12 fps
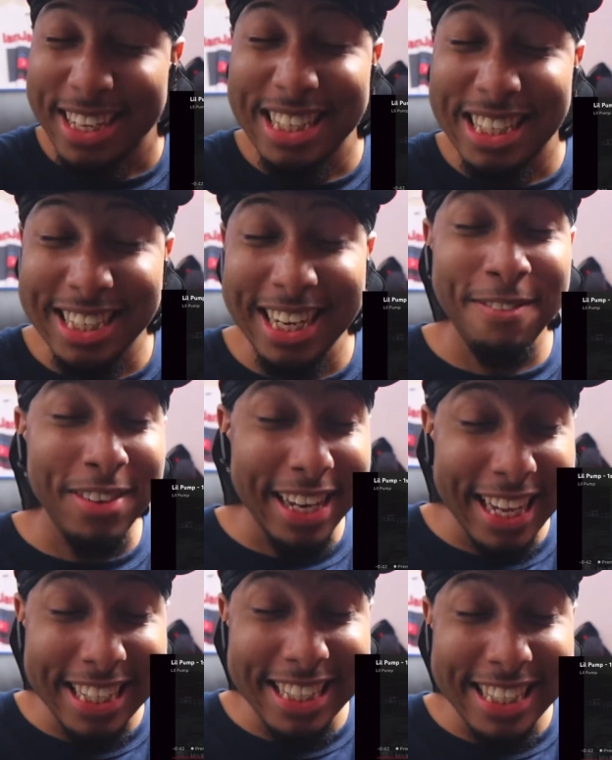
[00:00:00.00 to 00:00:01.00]

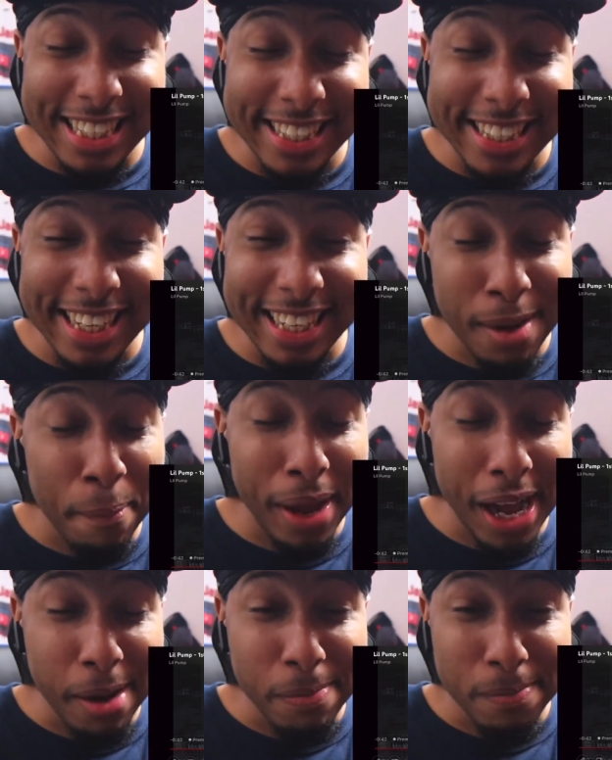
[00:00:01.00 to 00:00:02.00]
Syphilis? Little
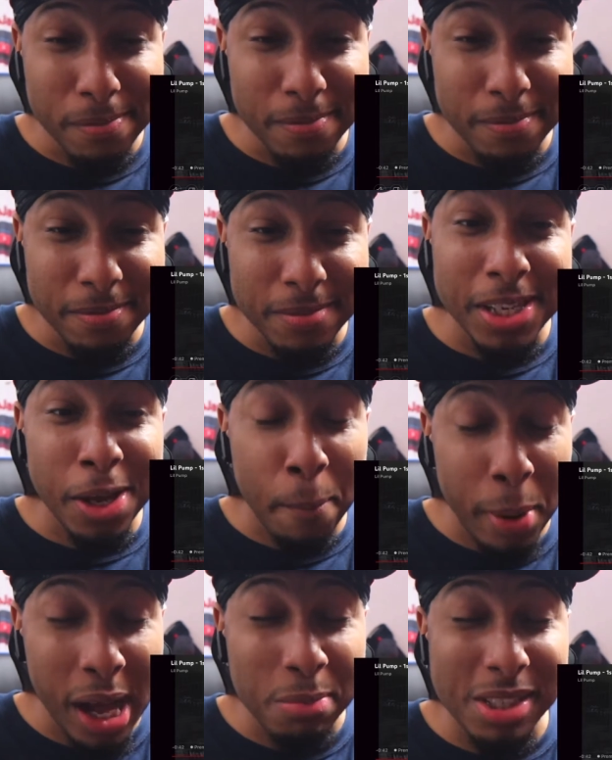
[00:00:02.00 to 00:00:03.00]
Pump?
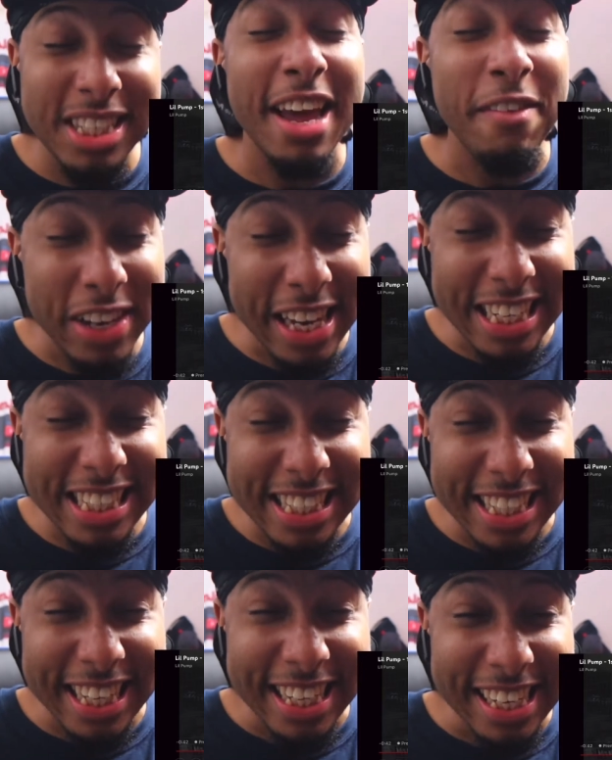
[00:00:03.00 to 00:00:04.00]
little Pump,
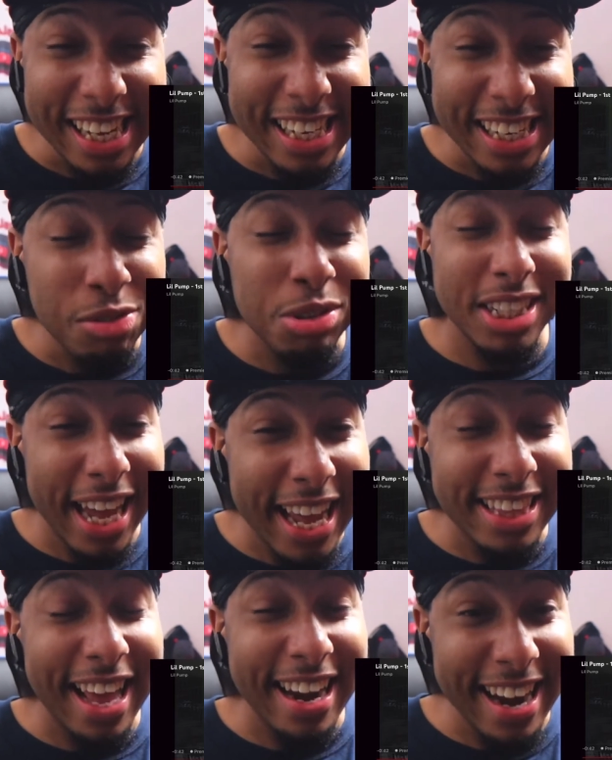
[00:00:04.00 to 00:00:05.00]
syphilis? You said
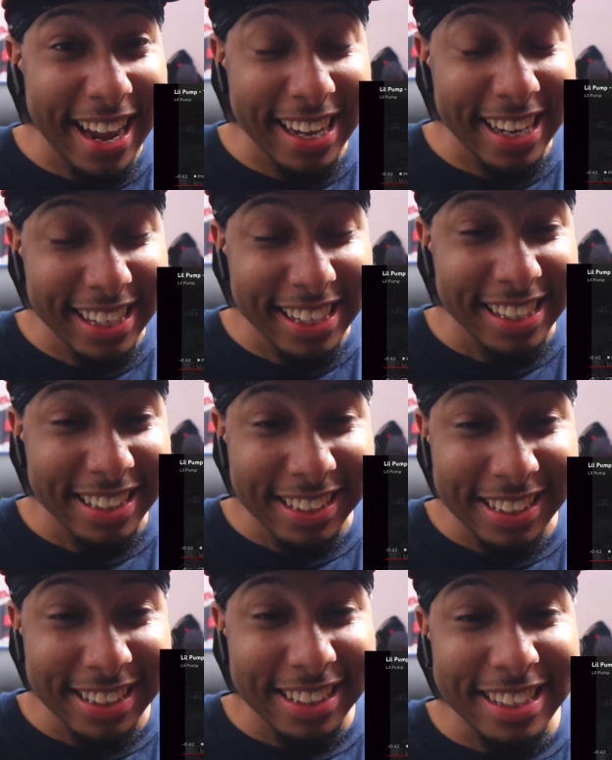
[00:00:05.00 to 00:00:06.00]
that nigga?
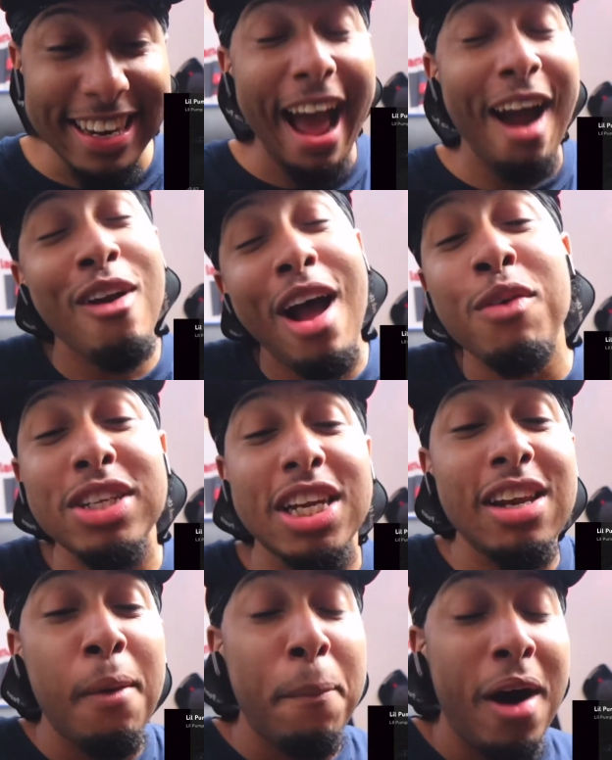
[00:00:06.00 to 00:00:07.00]
Now nah, I rock with
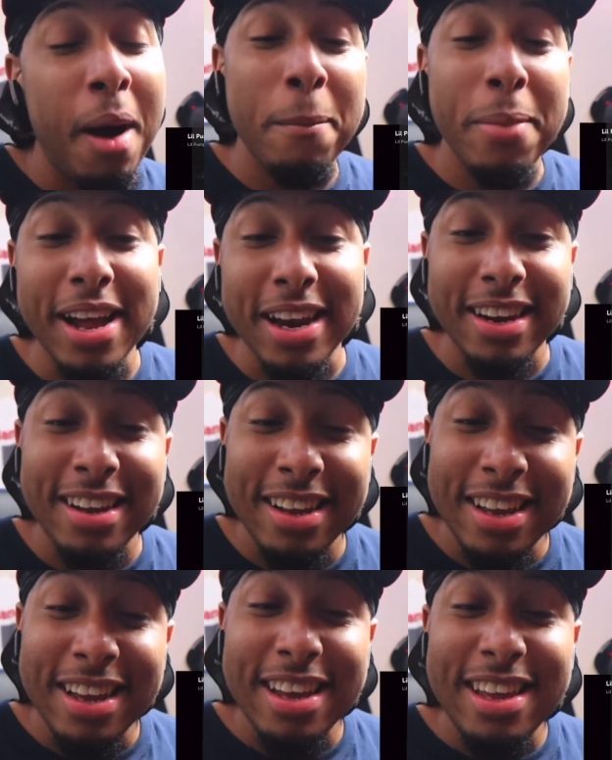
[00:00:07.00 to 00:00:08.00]
your little pump, but
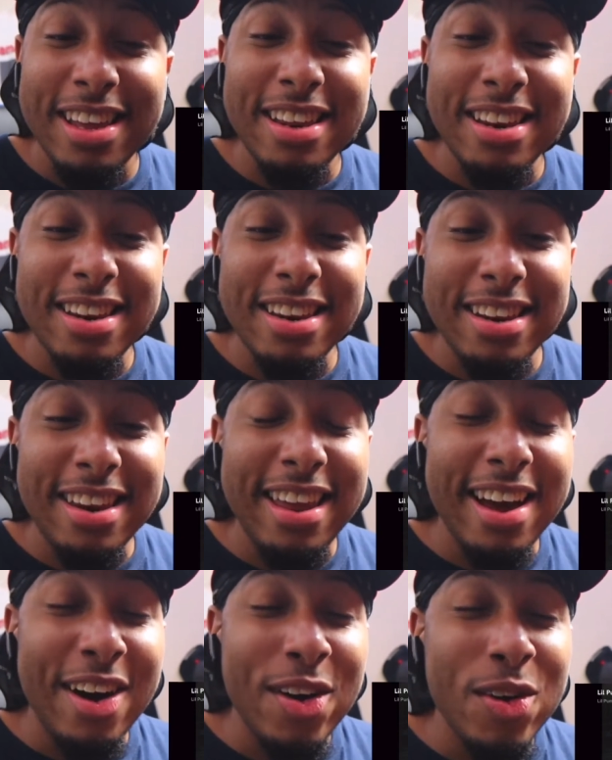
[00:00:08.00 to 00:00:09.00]

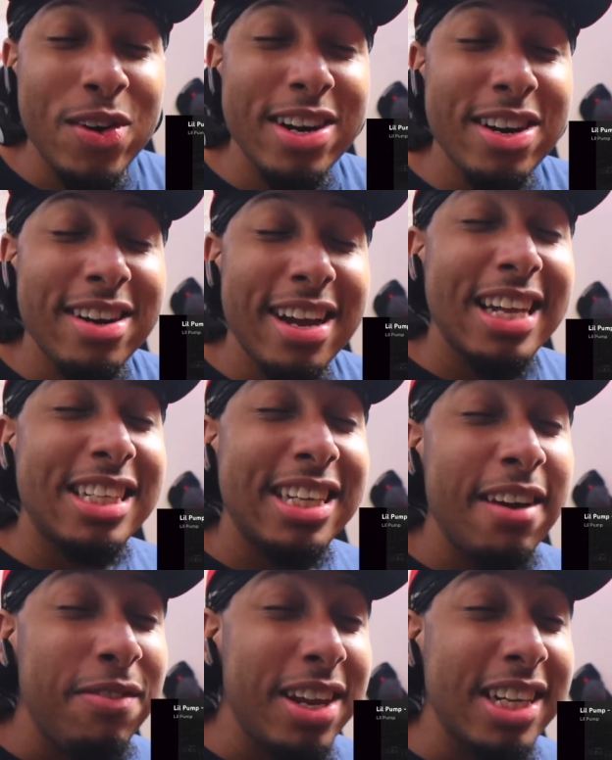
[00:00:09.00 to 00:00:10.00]
your old girl got
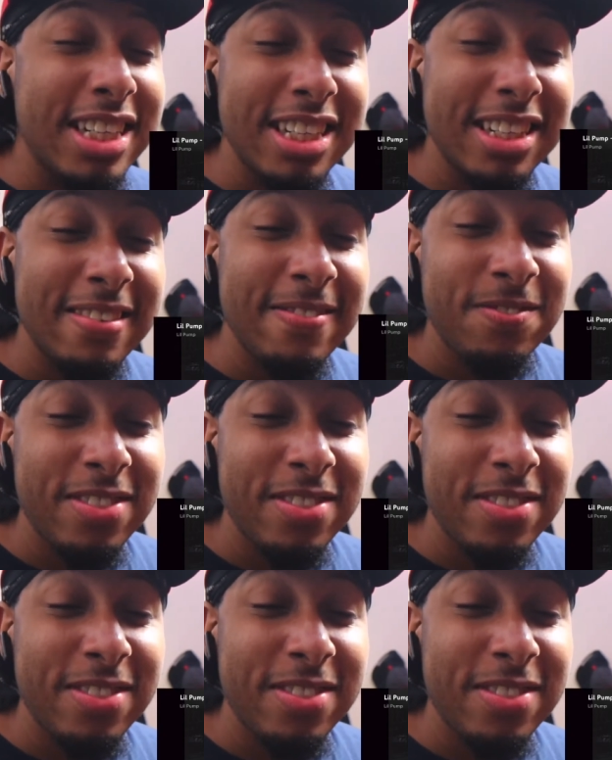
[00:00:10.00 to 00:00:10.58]
syphilis?